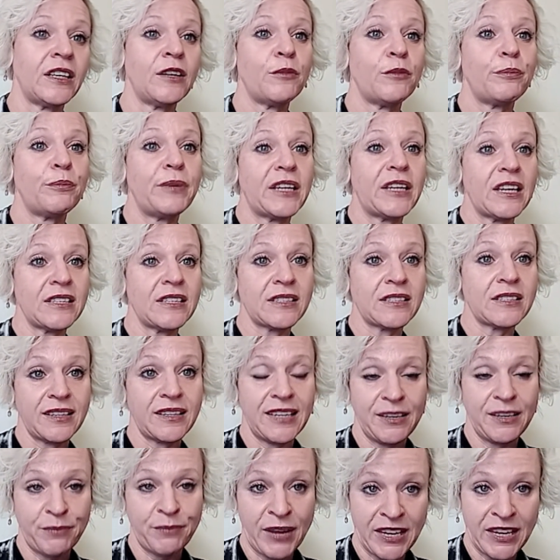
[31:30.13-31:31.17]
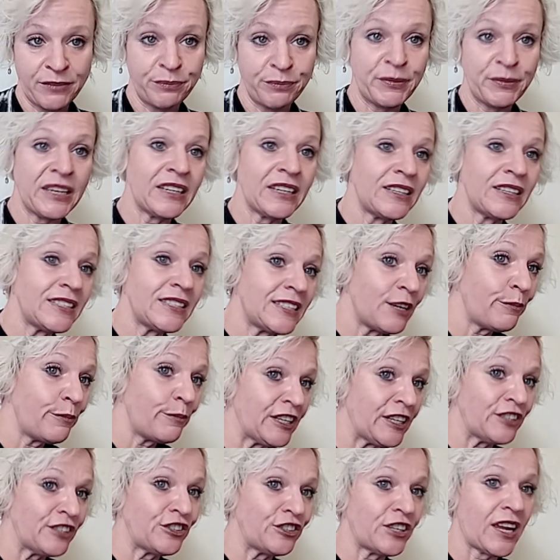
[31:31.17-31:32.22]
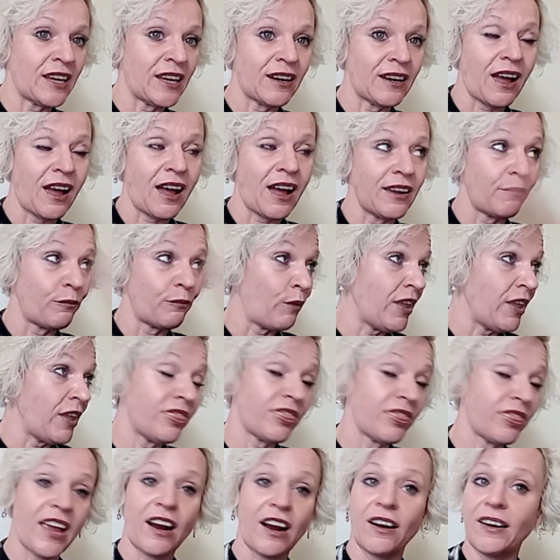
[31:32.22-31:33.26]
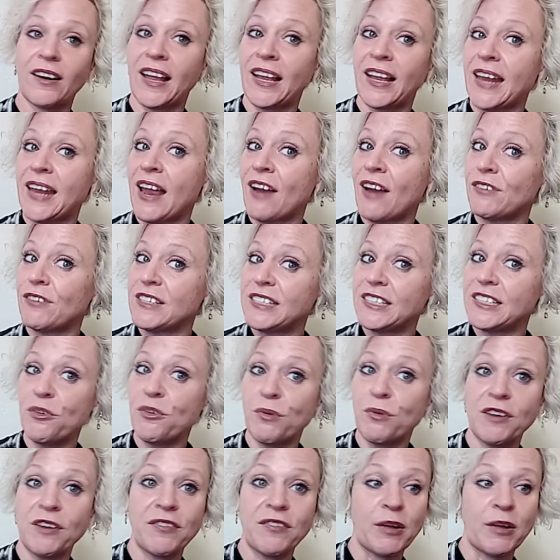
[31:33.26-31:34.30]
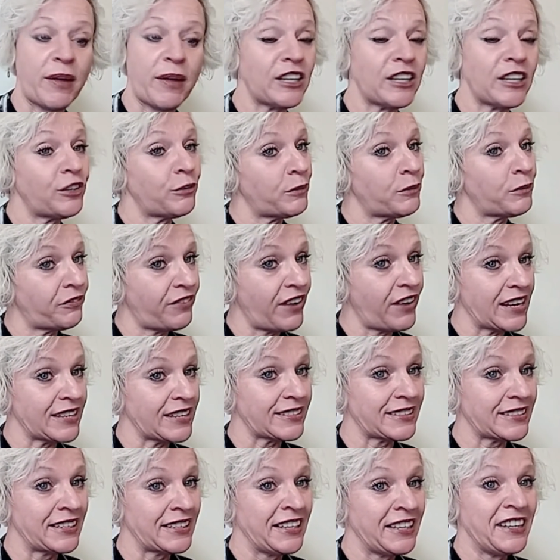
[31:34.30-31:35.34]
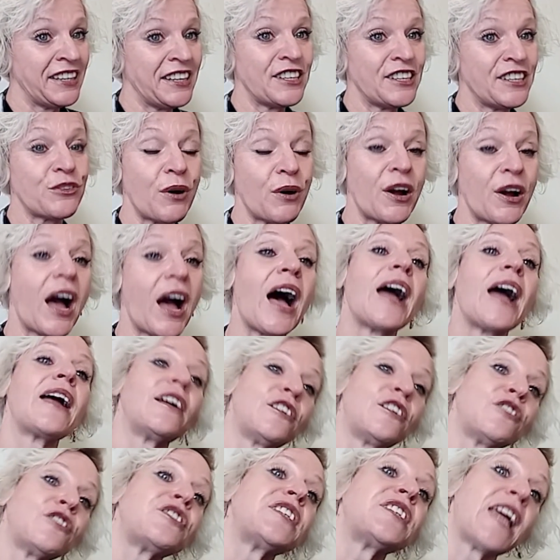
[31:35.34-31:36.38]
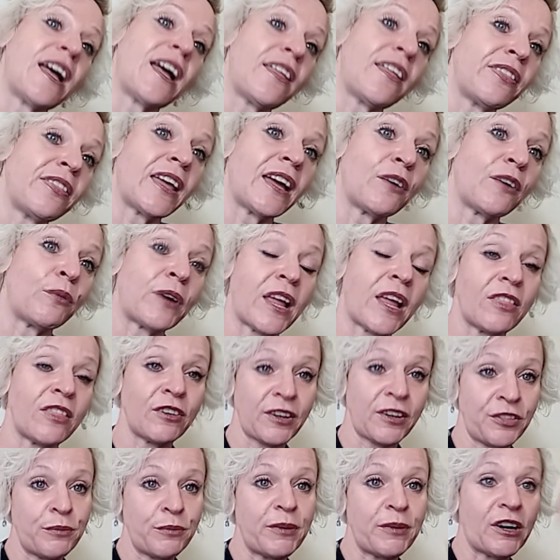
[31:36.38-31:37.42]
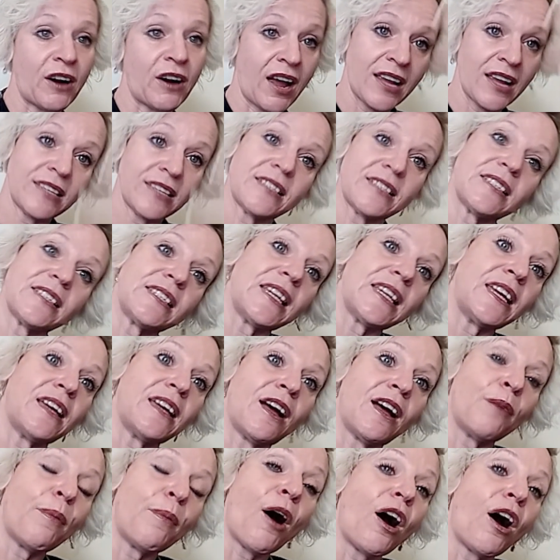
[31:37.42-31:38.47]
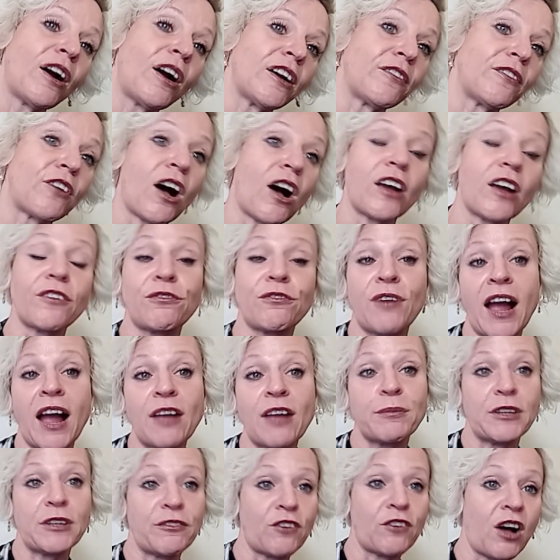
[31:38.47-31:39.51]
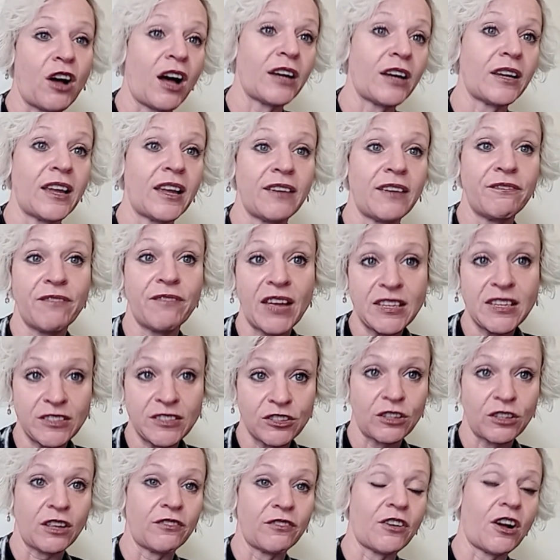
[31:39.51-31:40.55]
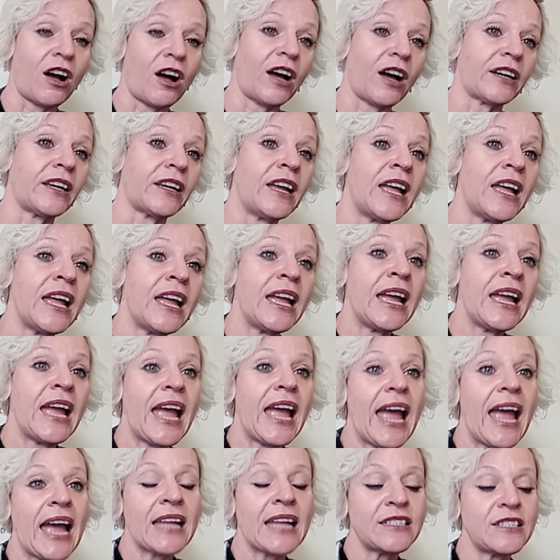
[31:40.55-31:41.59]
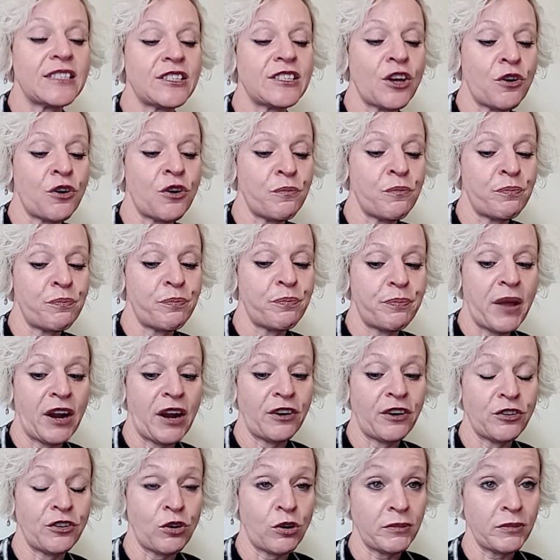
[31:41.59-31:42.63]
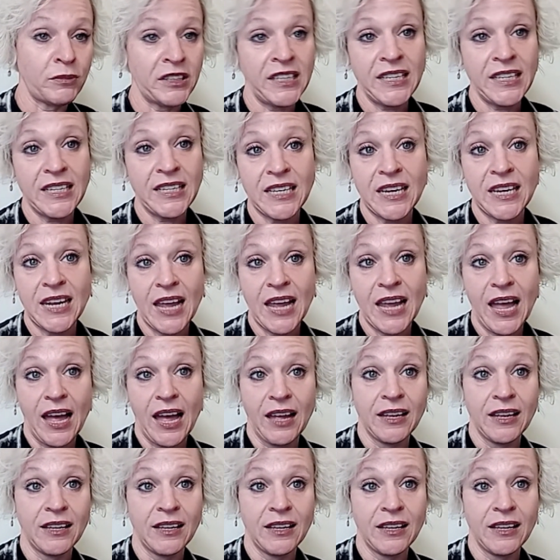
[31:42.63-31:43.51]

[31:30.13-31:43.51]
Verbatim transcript: because he made me in his image. And I went there, and every single one of them had a human face. So I understand that when I look in the mirror, I see a part of God, a fragment of God, a vessel of God. And so paranormally, yeah.